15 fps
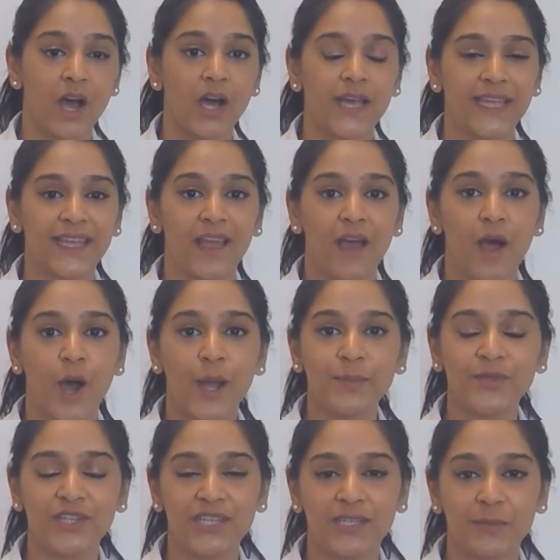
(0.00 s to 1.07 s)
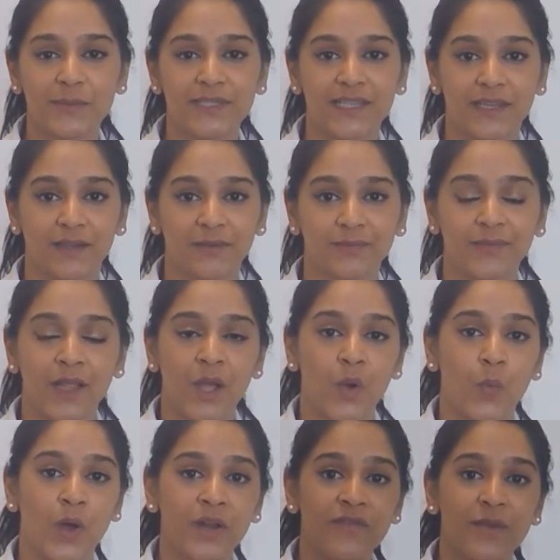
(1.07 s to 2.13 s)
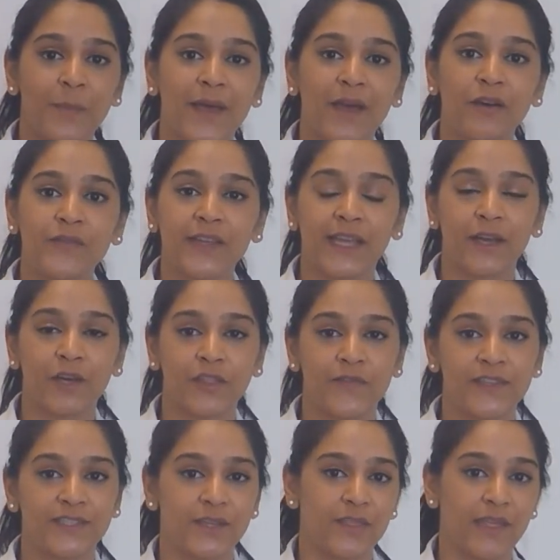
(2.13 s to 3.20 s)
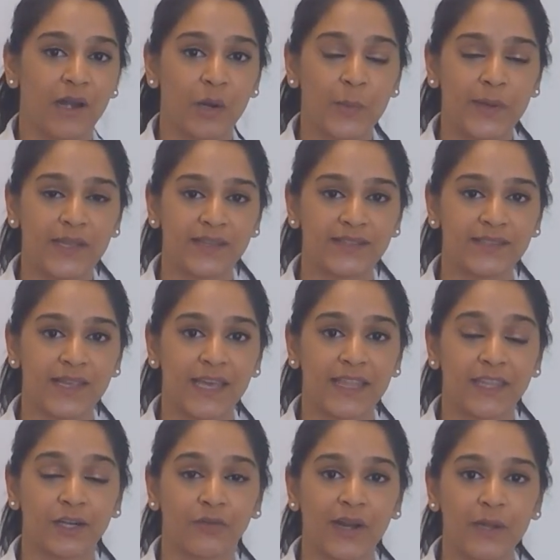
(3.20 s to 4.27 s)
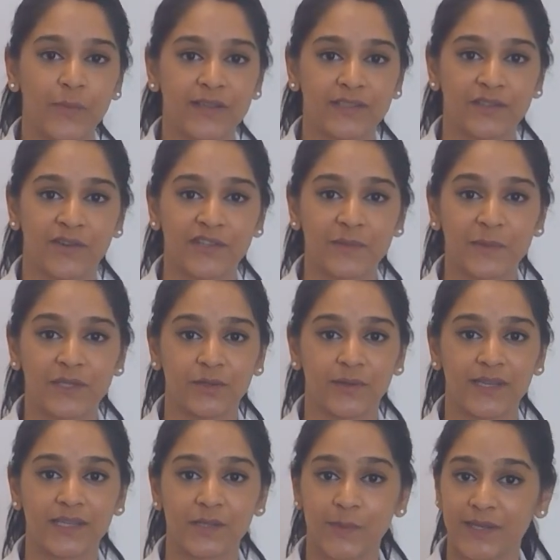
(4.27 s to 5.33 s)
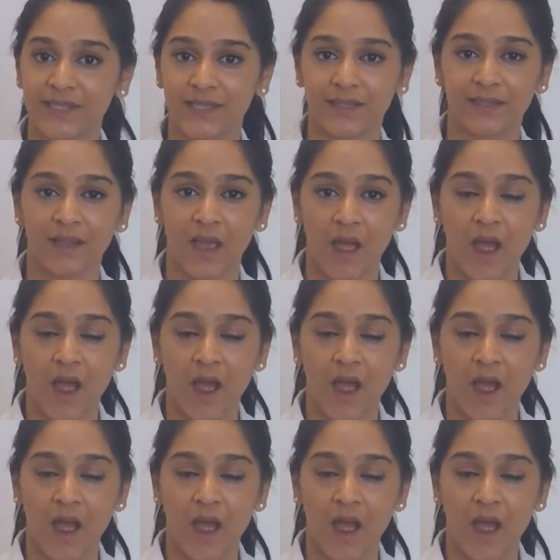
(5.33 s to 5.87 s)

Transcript: Hi, I'm Sheena Patel, one of the pelvic health physiotherapists at the Great Western Hospital in Swindon.